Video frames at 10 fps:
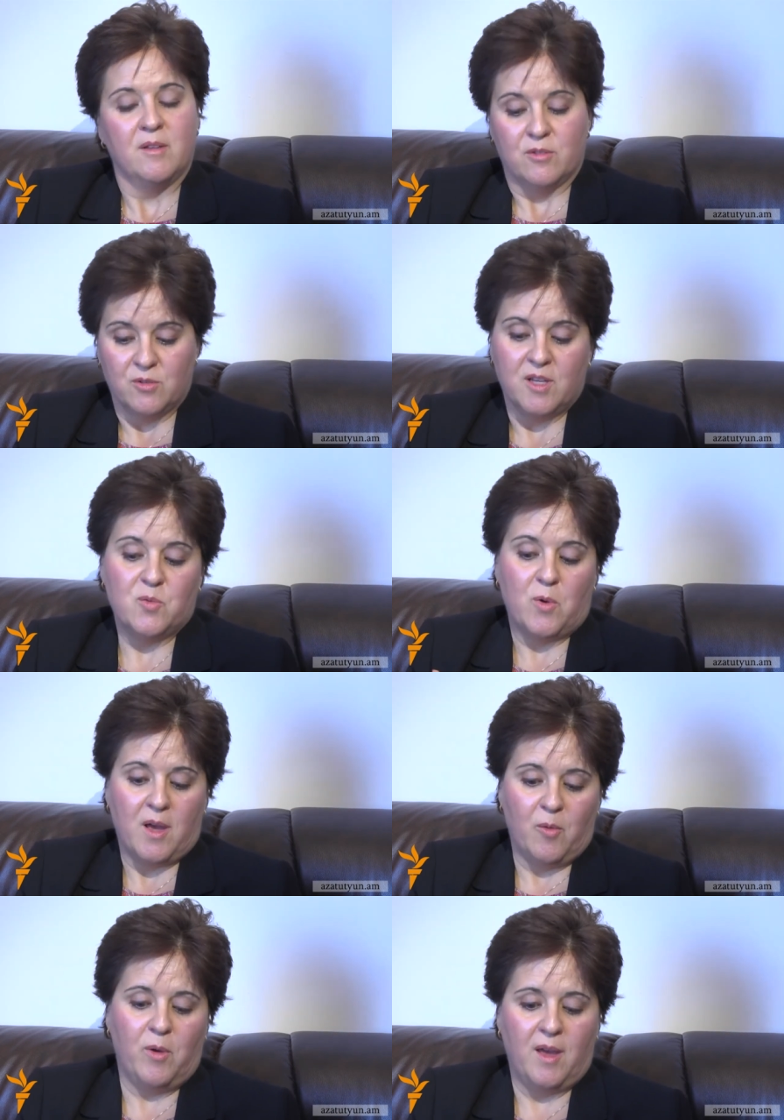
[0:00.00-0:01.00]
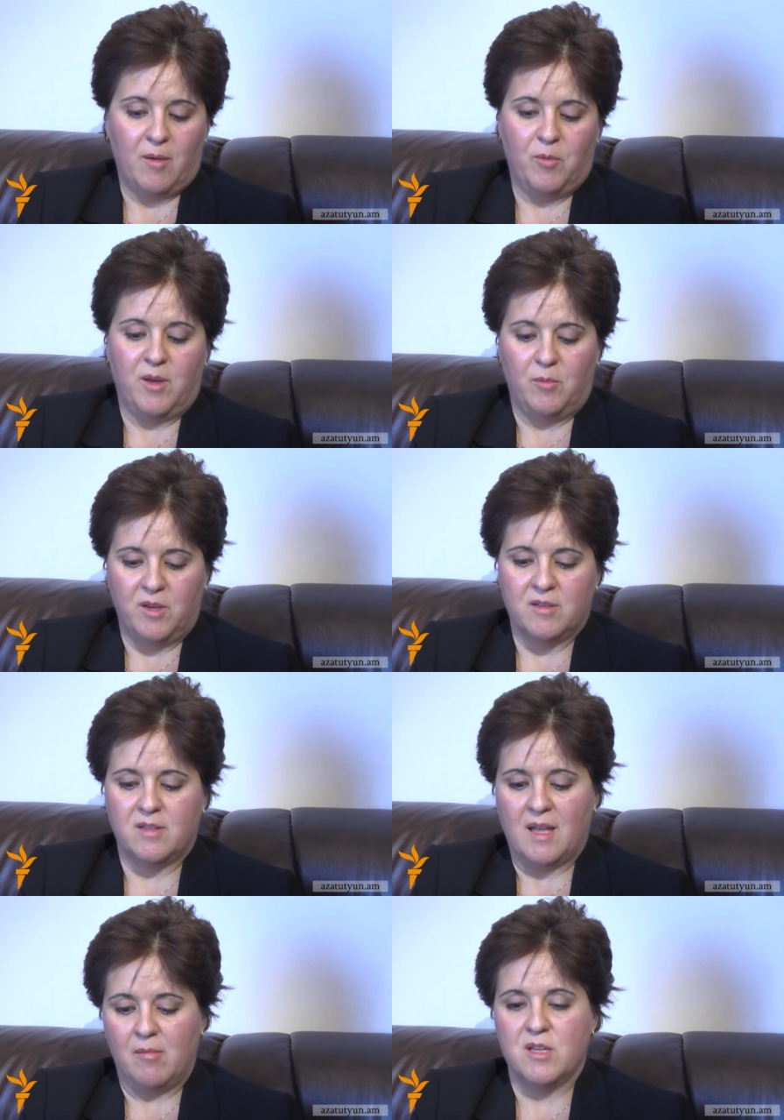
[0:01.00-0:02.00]
So that's why we
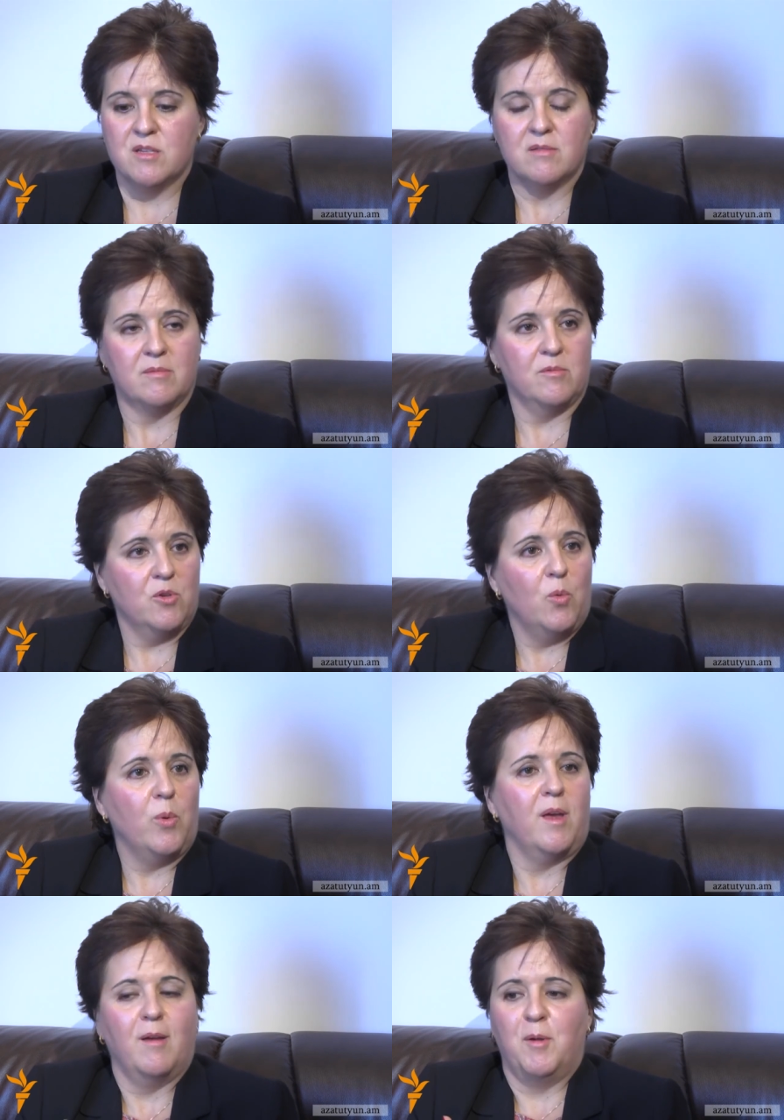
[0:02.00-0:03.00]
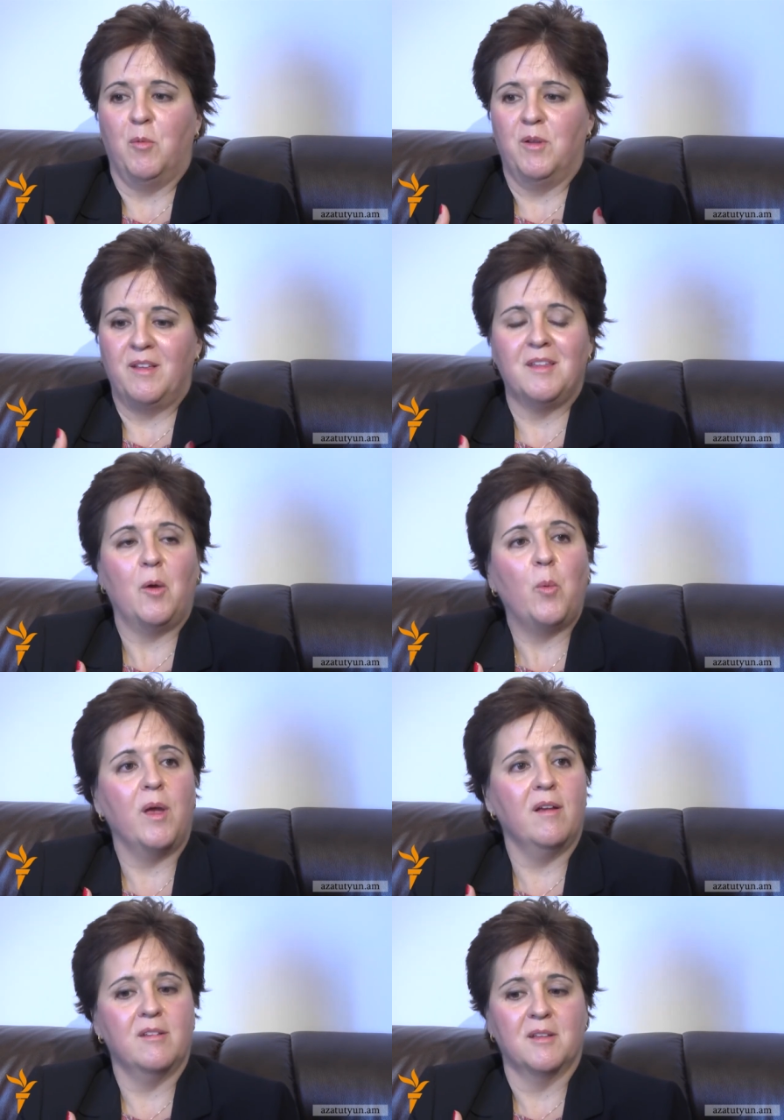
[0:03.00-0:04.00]
established, not we, when I say
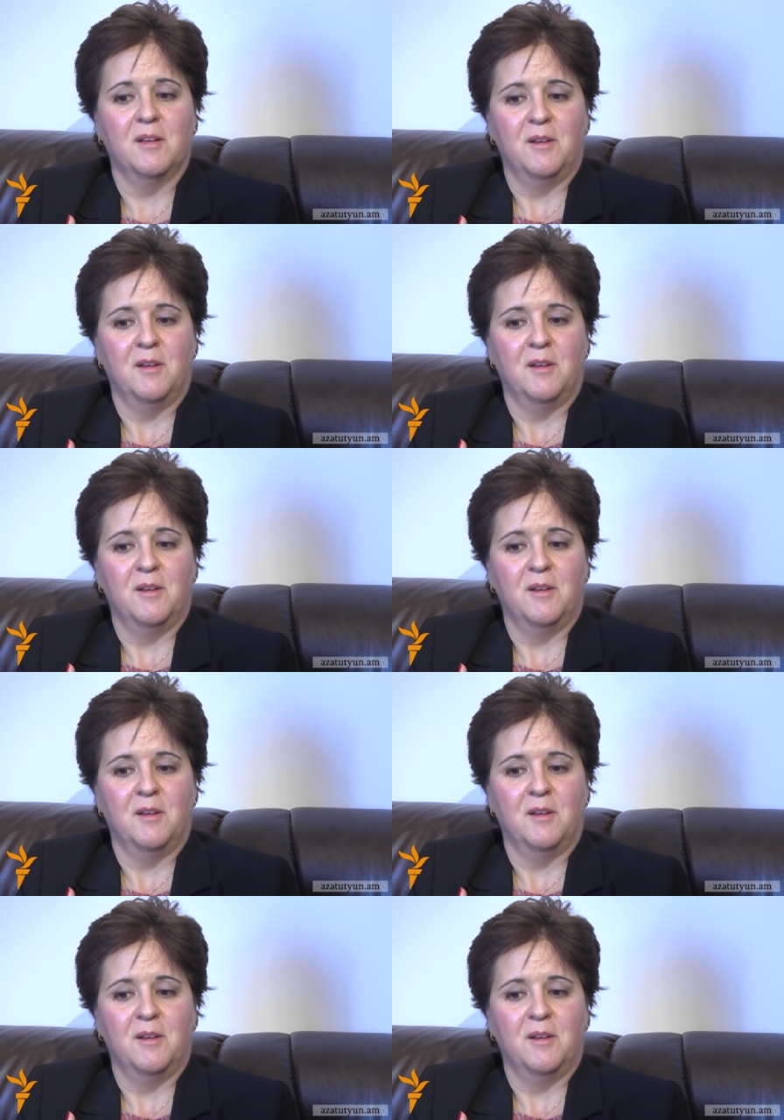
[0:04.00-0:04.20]
we, is